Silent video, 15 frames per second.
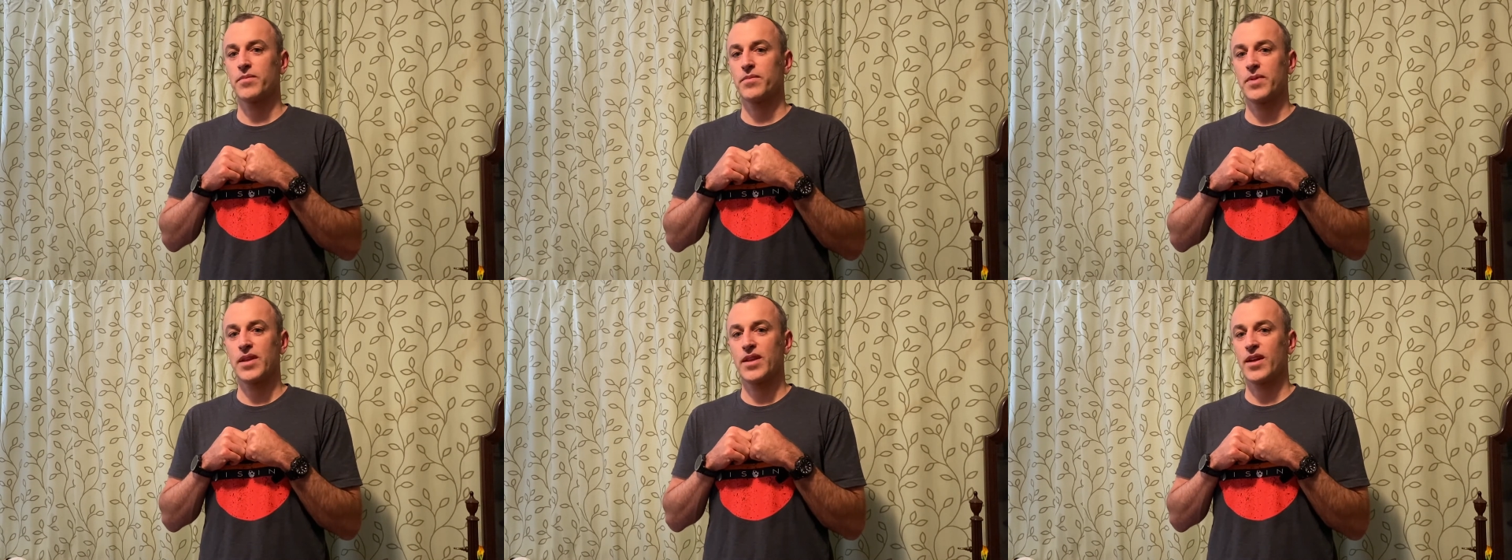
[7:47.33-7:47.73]

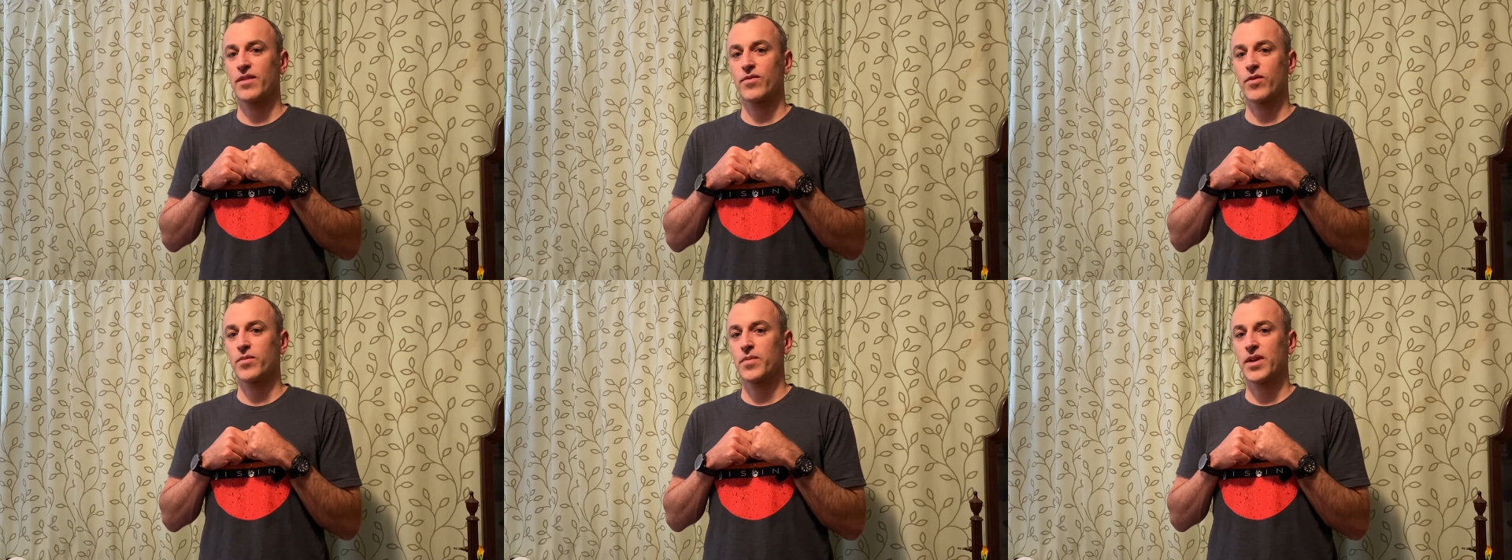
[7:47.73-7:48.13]
be there
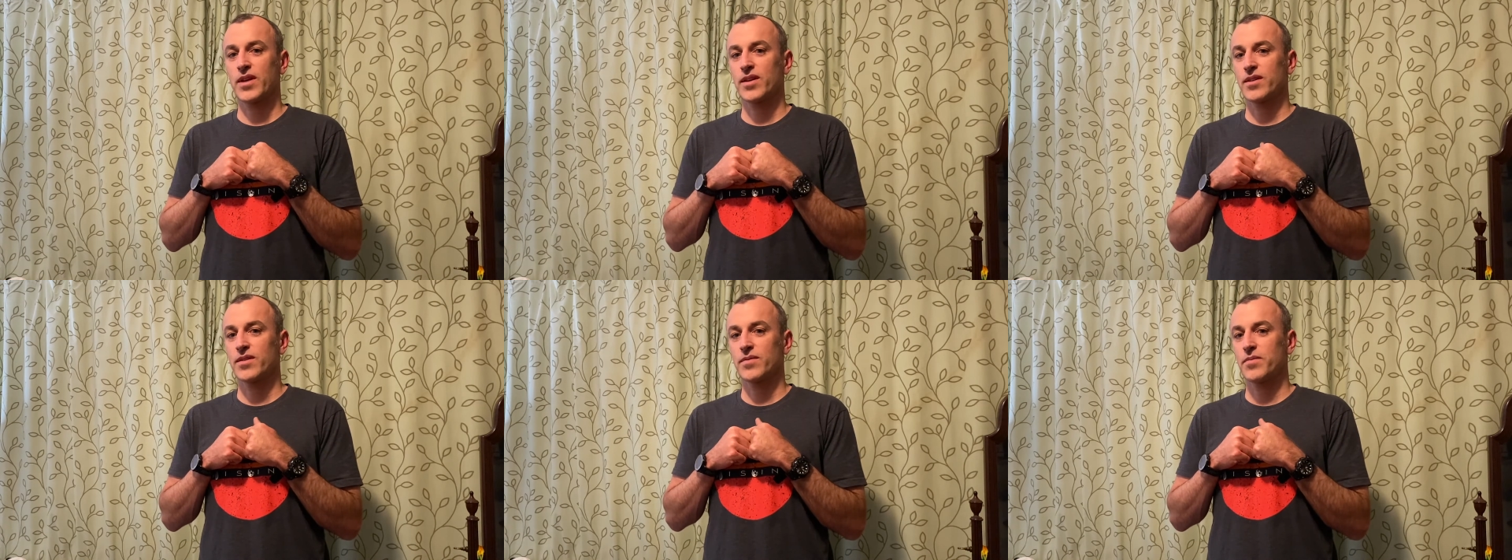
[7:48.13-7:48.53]
for me
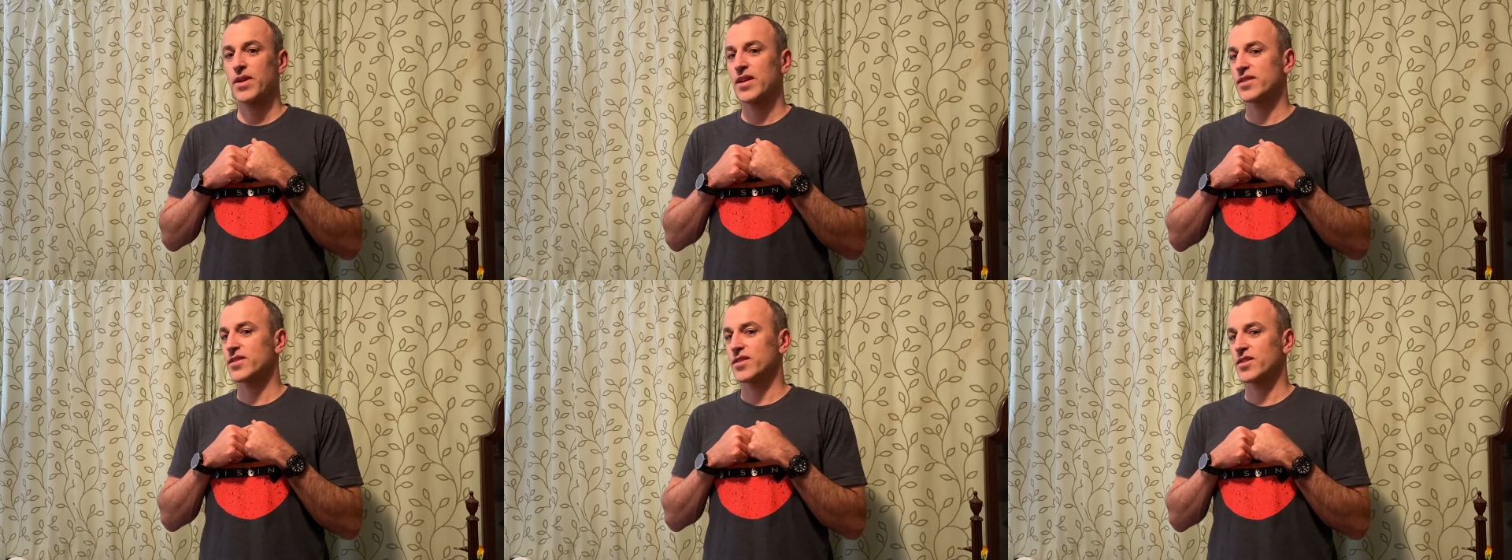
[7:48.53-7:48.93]
and
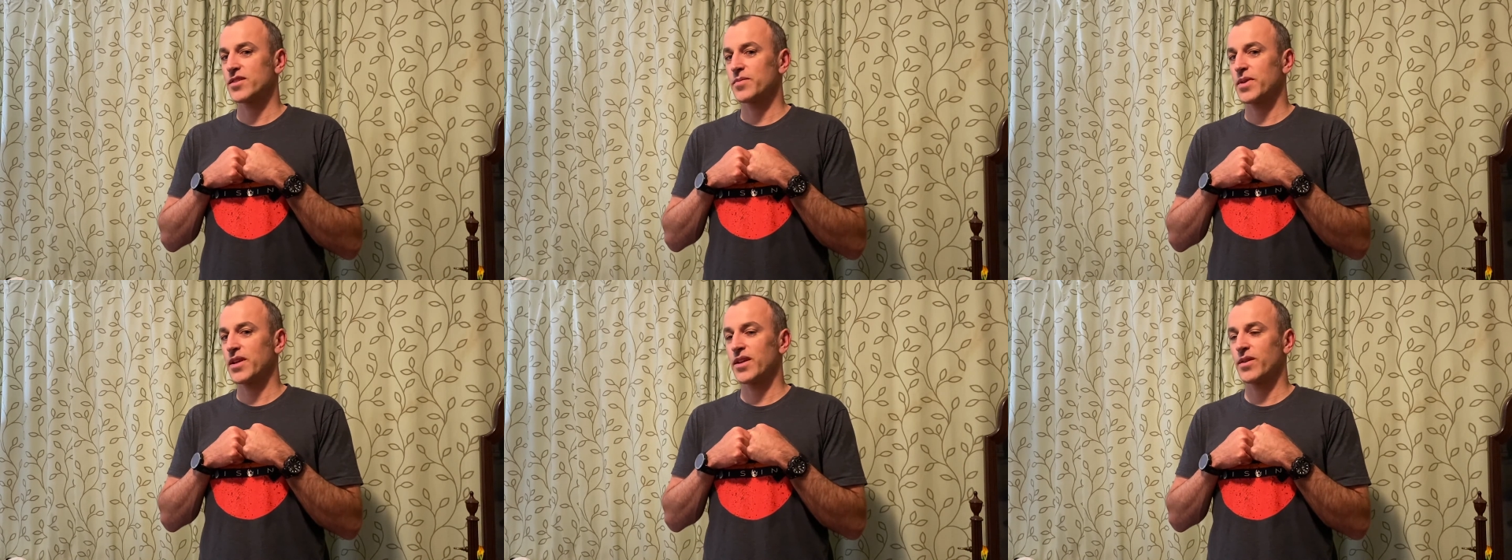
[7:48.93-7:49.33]
minister to
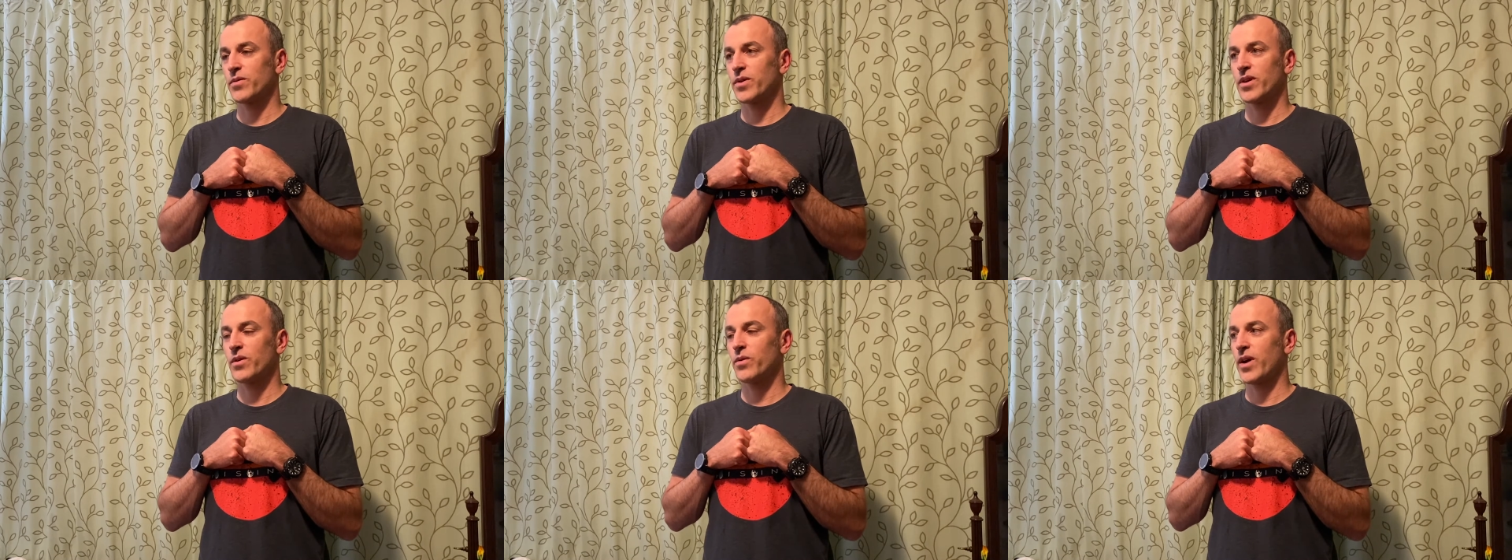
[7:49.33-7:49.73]
me in a
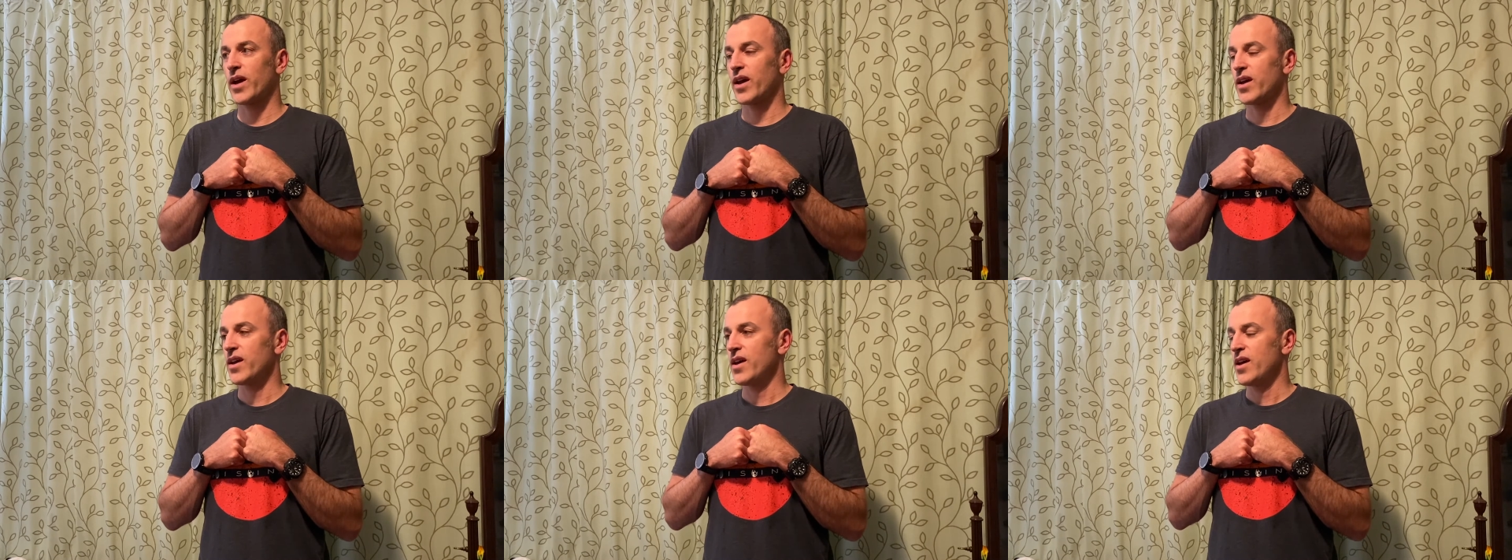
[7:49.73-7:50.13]
real
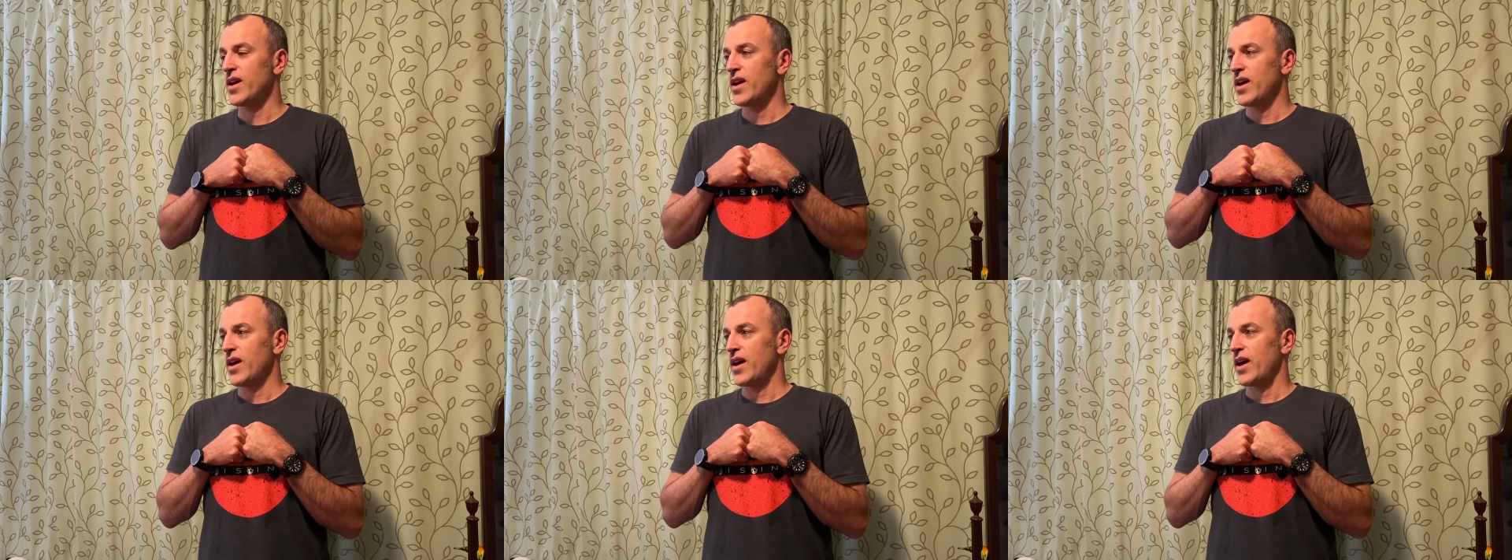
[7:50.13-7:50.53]
way.
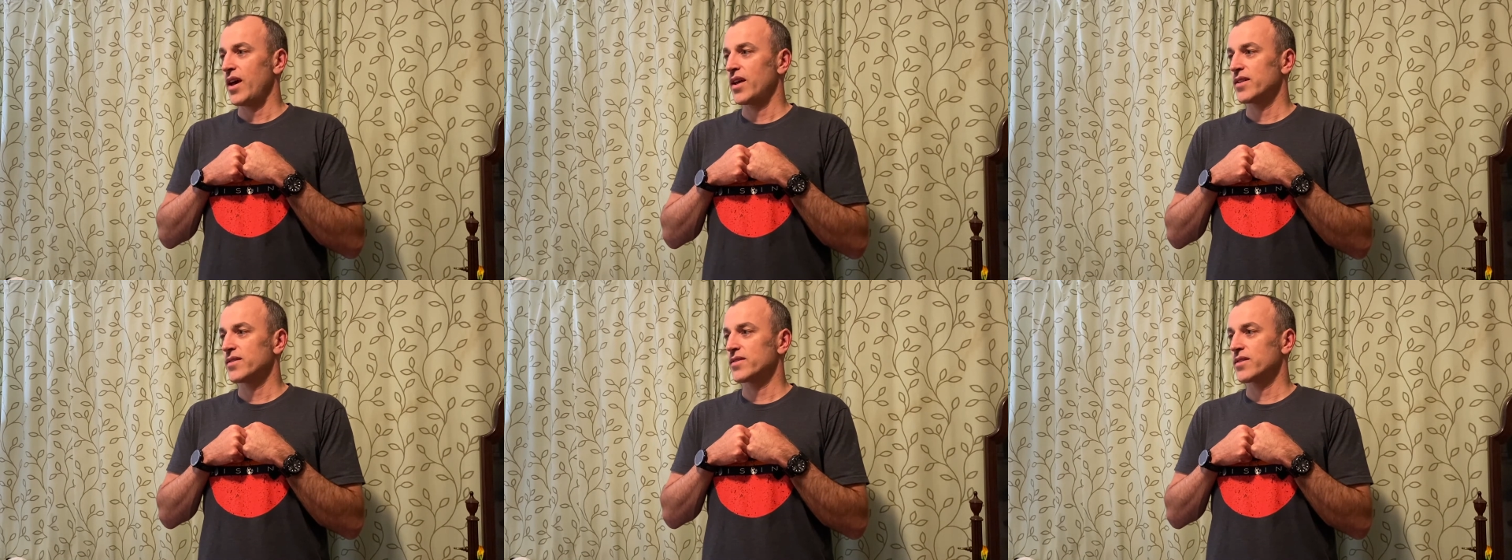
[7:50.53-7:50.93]

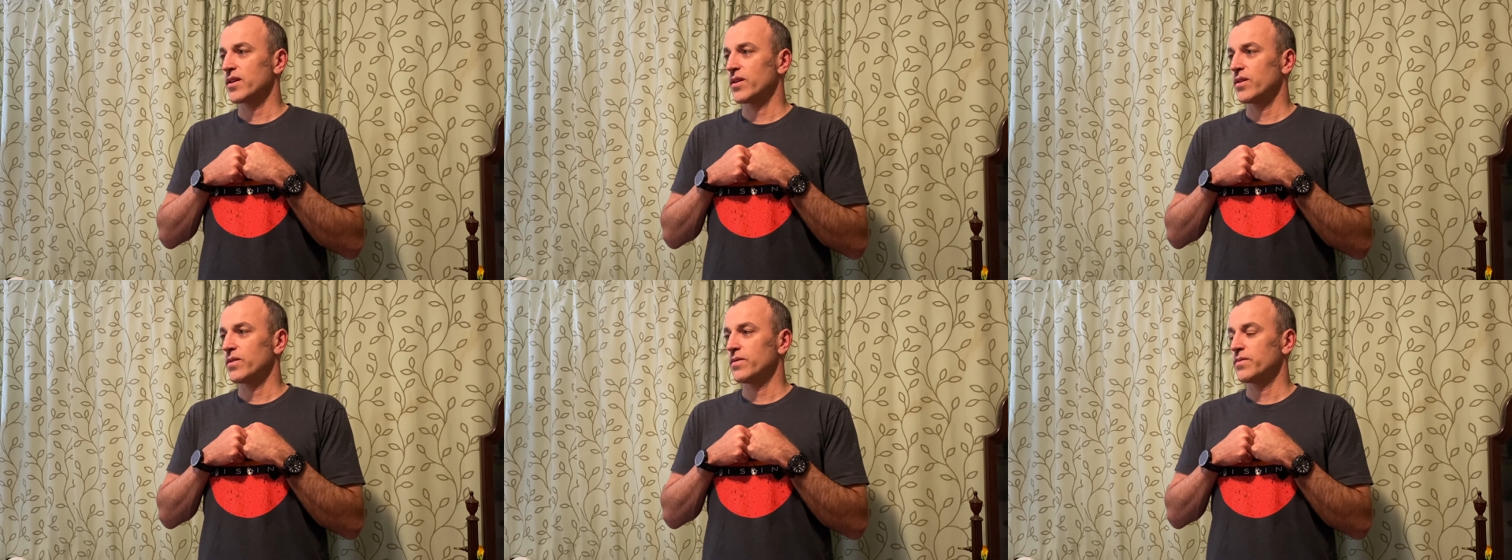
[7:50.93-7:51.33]
And so